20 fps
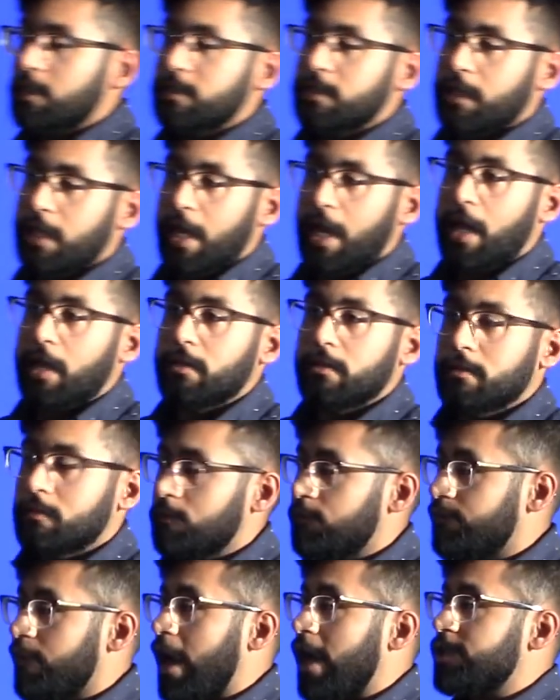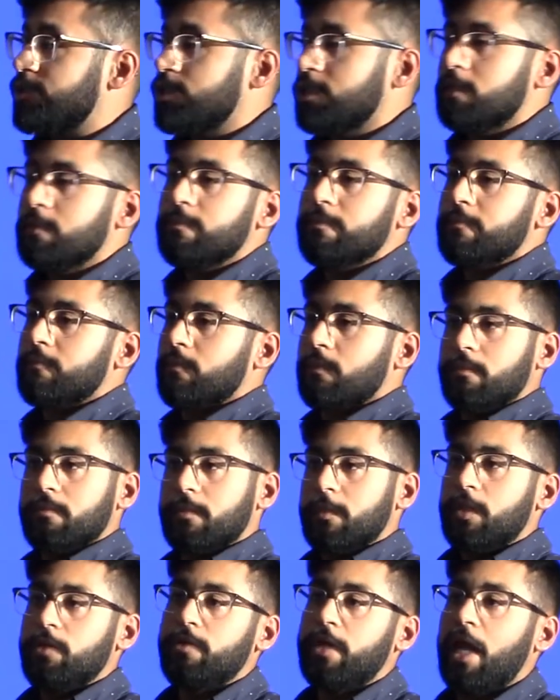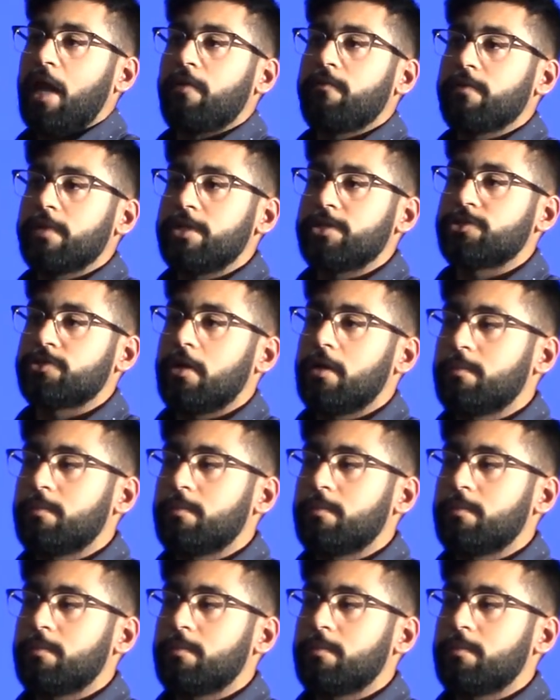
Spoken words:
you can't. Fashion, you can't really start